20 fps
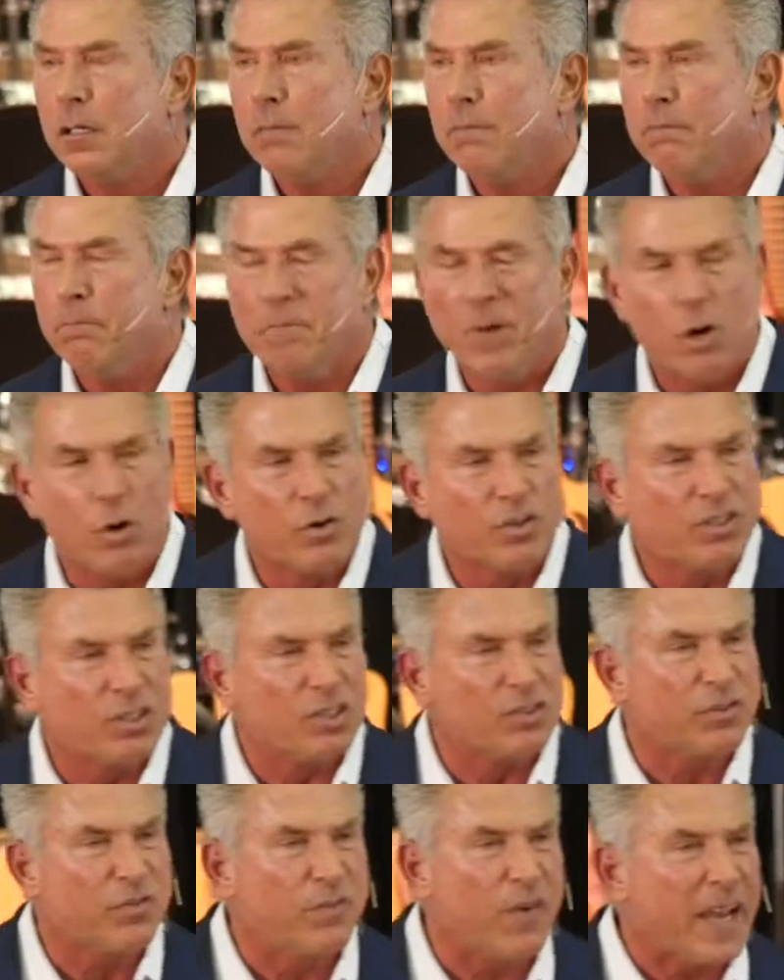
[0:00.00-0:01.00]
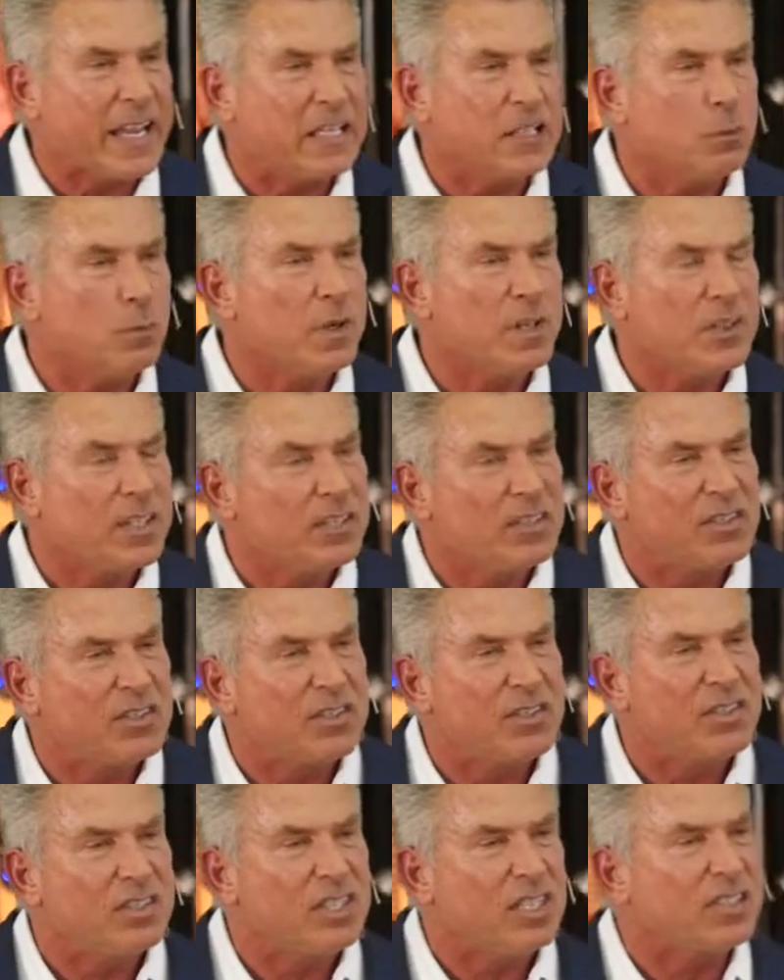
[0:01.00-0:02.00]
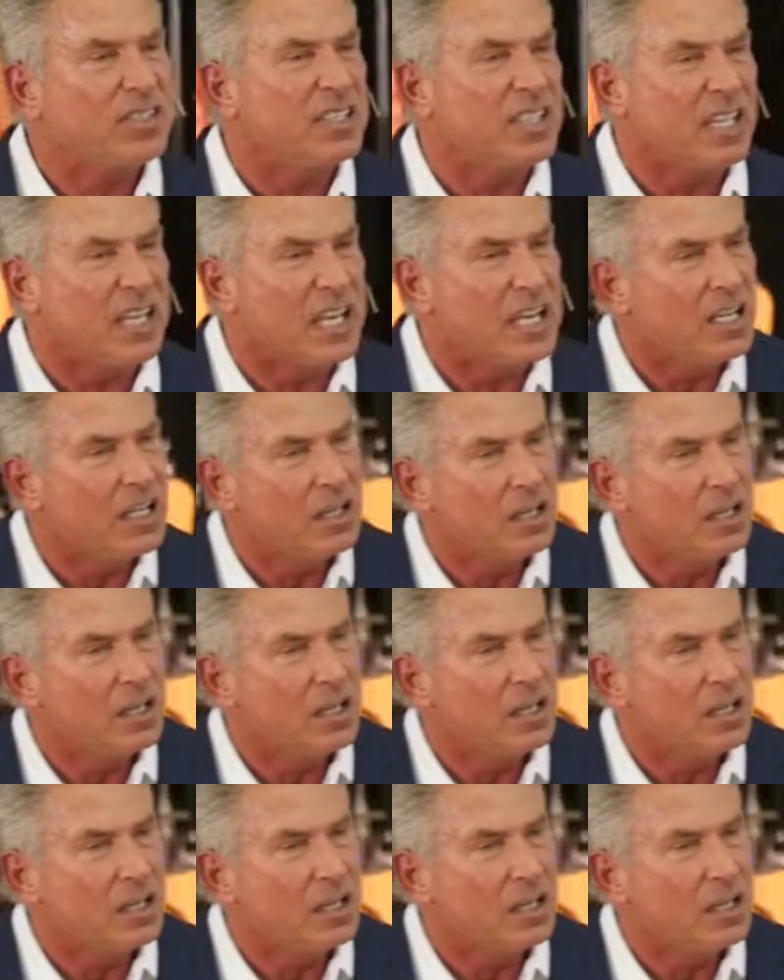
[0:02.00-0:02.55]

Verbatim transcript: Moses fighting with his sissy,